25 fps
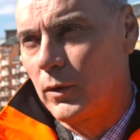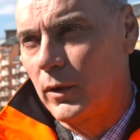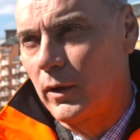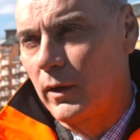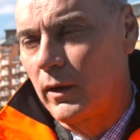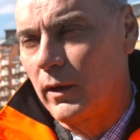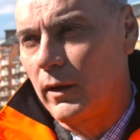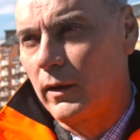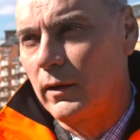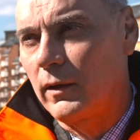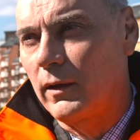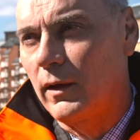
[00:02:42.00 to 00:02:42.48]

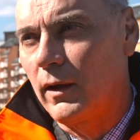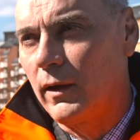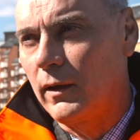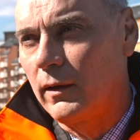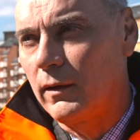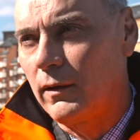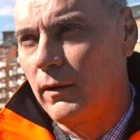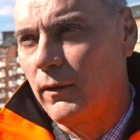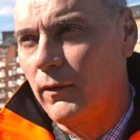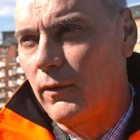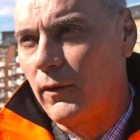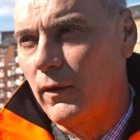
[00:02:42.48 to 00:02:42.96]
and it won't
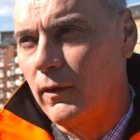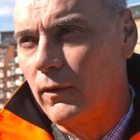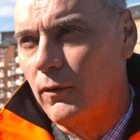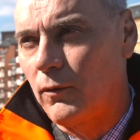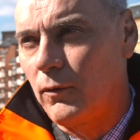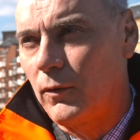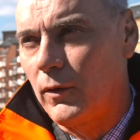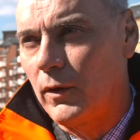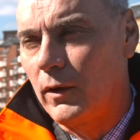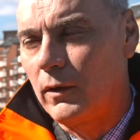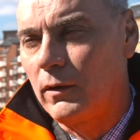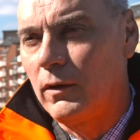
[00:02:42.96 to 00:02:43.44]
be bothered by
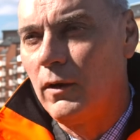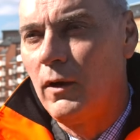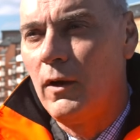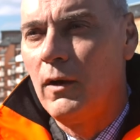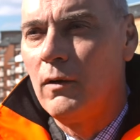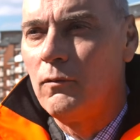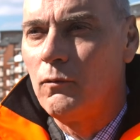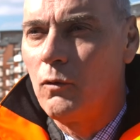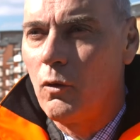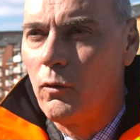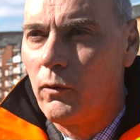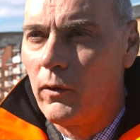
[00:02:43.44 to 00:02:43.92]
the wake
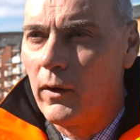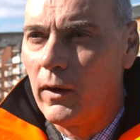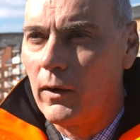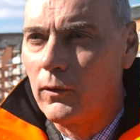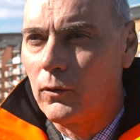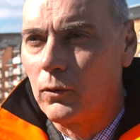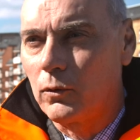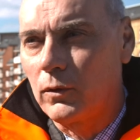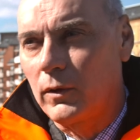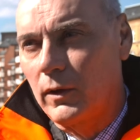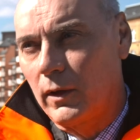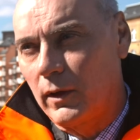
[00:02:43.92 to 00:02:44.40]
of large
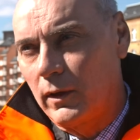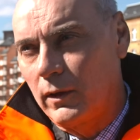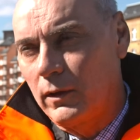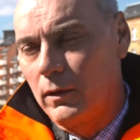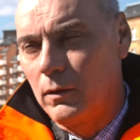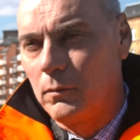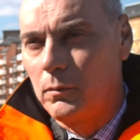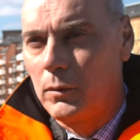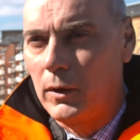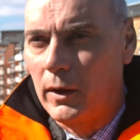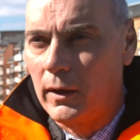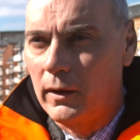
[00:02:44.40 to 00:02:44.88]
ships.
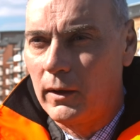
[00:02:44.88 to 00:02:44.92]
The